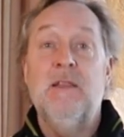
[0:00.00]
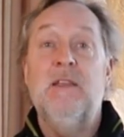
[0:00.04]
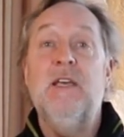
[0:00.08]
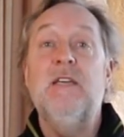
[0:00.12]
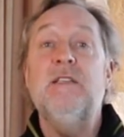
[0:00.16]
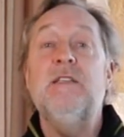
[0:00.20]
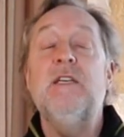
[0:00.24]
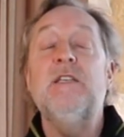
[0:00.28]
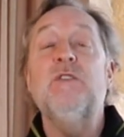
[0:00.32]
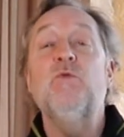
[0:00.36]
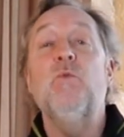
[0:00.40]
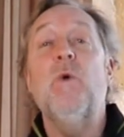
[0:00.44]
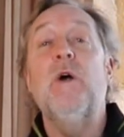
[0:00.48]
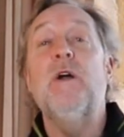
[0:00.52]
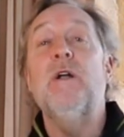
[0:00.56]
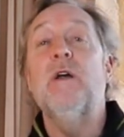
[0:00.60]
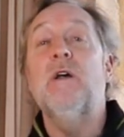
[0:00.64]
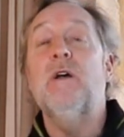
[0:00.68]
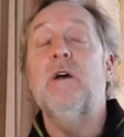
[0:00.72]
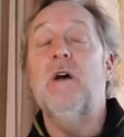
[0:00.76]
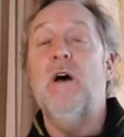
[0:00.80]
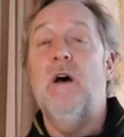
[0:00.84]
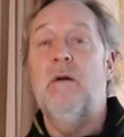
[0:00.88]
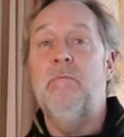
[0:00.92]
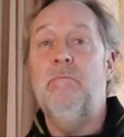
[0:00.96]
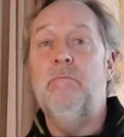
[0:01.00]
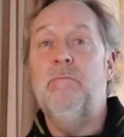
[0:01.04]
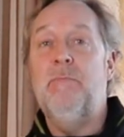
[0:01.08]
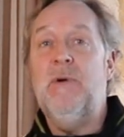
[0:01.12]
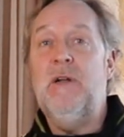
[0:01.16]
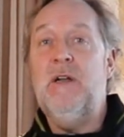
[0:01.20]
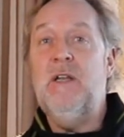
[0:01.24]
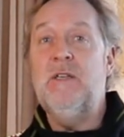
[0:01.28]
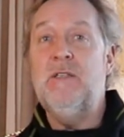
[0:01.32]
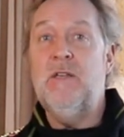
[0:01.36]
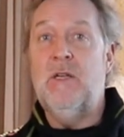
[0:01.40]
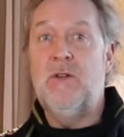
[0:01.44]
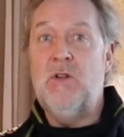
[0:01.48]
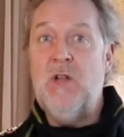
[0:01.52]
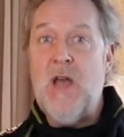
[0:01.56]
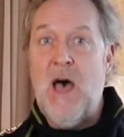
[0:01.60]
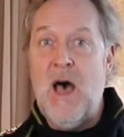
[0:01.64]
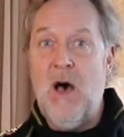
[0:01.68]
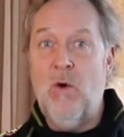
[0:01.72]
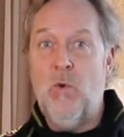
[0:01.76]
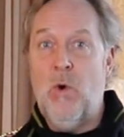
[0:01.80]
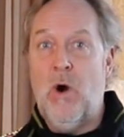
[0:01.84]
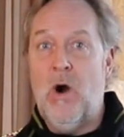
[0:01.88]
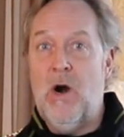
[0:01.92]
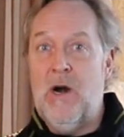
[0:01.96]
This is where the companies
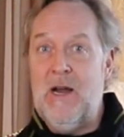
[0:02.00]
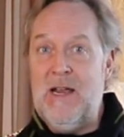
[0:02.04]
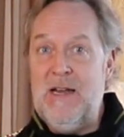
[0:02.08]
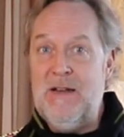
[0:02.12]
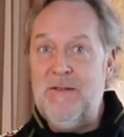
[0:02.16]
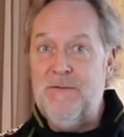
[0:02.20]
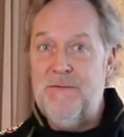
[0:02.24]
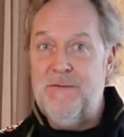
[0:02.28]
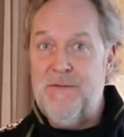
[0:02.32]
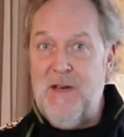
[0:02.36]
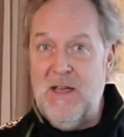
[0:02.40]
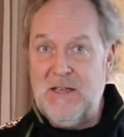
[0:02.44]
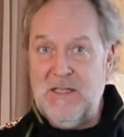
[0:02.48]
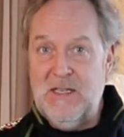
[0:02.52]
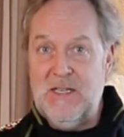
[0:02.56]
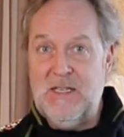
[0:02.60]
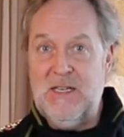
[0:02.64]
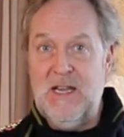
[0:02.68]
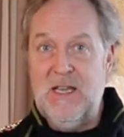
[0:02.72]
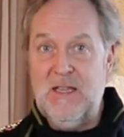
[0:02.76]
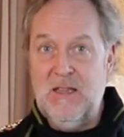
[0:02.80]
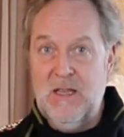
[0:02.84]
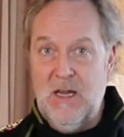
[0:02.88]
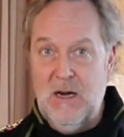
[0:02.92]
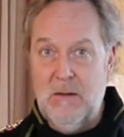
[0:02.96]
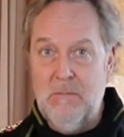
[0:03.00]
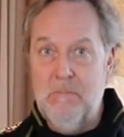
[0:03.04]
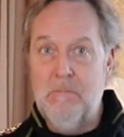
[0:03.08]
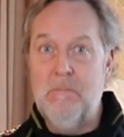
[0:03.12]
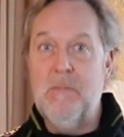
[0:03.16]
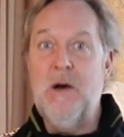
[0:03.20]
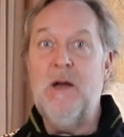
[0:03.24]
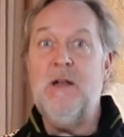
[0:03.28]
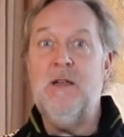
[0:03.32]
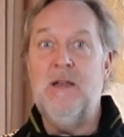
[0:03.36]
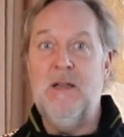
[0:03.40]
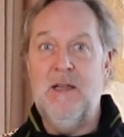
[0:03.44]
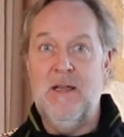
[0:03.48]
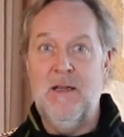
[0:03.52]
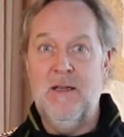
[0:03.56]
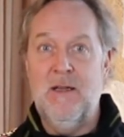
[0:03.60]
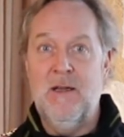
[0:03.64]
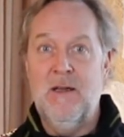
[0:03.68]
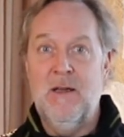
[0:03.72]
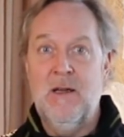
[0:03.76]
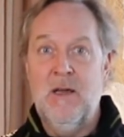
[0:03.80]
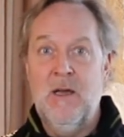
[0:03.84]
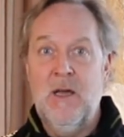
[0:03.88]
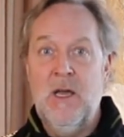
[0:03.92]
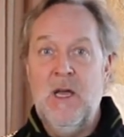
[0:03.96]
now are investing their
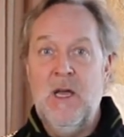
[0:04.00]
money,